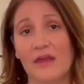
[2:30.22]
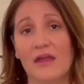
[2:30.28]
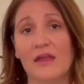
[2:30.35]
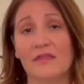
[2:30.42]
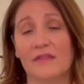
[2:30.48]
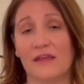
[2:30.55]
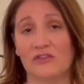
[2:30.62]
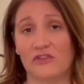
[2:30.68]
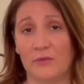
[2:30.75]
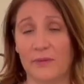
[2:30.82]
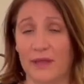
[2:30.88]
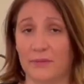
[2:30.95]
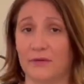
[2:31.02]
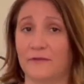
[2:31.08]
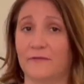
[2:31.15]
they should be
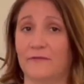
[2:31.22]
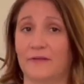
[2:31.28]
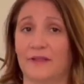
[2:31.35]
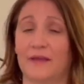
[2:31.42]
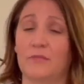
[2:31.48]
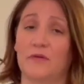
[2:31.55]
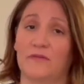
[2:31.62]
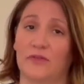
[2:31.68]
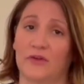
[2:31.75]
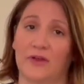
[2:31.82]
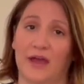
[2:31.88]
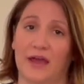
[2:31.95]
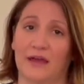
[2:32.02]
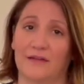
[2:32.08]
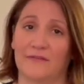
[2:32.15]
able to freely move their
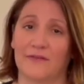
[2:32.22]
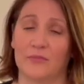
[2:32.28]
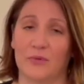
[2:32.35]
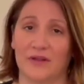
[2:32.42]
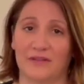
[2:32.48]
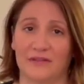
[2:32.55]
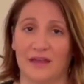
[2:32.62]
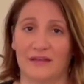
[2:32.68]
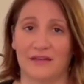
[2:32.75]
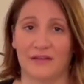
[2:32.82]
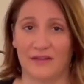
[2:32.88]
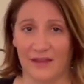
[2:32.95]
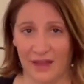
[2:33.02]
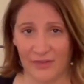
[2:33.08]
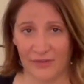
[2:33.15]
head from one side to
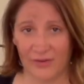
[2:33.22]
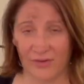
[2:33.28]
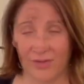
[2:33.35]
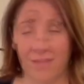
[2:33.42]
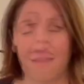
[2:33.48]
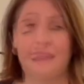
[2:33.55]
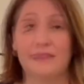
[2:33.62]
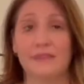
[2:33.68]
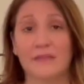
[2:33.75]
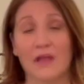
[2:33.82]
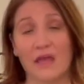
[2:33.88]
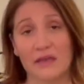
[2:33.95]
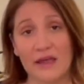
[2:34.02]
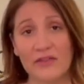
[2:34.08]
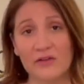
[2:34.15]
the other.
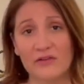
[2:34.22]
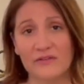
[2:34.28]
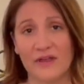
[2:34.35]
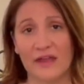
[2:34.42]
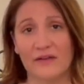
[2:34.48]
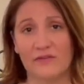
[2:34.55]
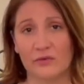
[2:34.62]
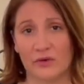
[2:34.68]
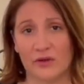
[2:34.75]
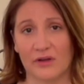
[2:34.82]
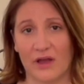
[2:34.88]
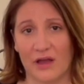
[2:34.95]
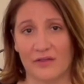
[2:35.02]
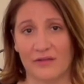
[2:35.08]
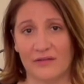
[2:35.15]
Another sign of
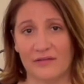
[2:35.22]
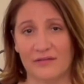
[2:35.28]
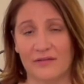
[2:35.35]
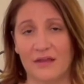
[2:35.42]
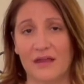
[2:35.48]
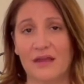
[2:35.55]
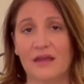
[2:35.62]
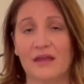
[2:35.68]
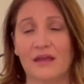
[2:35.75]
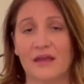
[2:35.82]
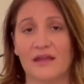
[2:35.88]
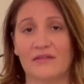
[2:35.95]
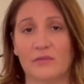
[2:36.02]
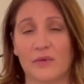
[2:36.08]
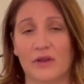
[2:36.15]
torticollis
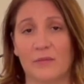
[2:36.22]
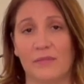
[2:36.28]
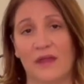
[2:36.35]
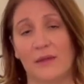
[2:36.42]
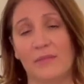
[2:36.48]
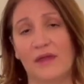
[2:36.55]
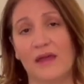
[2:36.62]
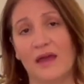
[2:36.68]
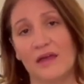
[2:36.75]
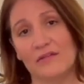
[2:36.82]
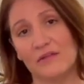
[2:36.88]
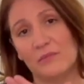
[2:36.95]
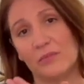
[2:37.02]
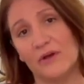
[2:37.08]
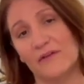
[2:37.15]
is when a baby has a
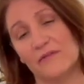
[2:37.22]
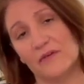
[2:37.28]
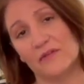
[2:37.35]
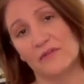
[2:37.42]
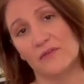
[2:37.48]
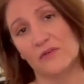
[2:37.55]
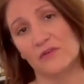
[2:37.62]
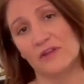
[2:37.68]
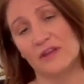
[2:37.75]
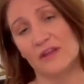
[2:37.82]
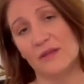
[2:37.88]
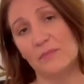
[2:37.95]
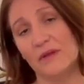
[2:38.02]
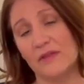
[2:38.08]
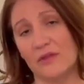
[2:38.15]
preference for
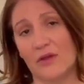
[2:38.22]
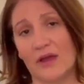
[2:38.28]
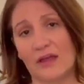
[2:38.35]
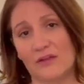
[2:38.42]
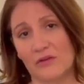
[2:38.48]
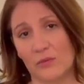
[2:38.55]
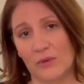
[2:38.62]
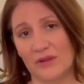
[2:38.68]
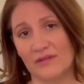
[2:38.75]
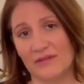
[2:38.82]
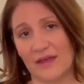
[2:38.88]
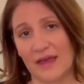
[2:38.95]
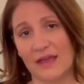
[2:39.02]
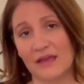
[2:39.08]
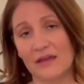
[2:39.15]
tipping their head to one
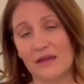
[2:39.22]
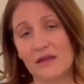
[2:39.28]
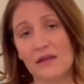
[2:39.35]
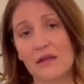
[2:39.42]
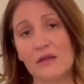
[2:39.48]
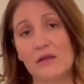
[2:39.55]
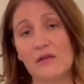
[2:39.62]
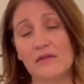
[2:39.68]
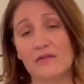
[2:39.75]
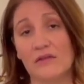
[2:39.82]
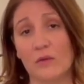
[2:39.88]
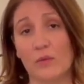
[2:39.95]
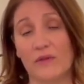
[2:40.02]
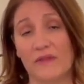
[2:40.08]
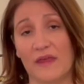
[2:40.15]
side. So
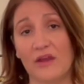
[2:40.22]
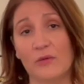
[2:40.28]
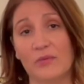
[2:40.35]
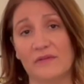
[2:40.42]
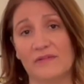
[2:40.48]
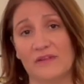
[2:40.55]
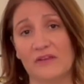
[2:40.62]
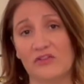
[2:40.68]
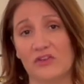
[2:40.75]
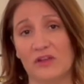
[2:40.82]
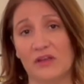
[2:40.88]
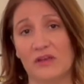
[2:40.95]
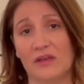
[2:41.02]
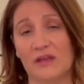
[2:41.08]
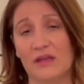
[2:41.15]
when they are
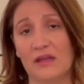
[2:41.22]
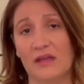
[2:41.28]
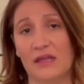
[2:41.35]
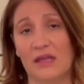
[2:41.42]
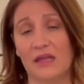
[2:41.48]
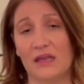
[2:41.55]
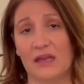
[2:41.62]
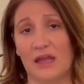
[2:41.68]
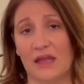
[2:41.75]
positioned in a